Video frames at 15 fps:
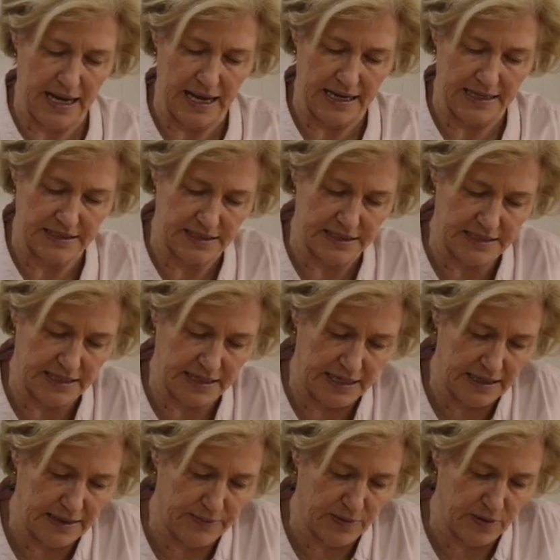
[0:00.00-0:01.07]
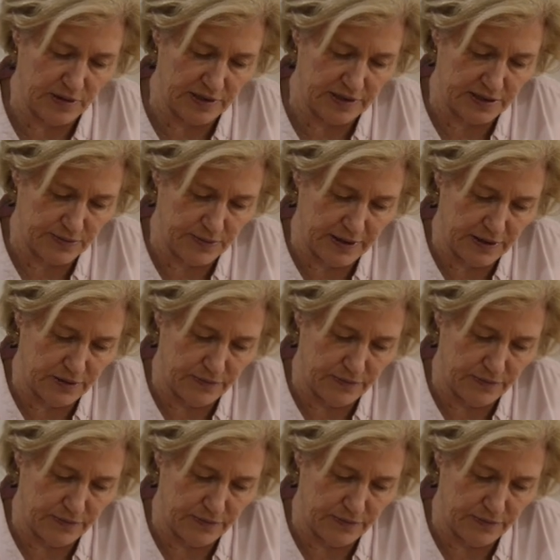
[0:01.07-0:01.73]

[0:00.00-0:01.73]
And stick him on as well.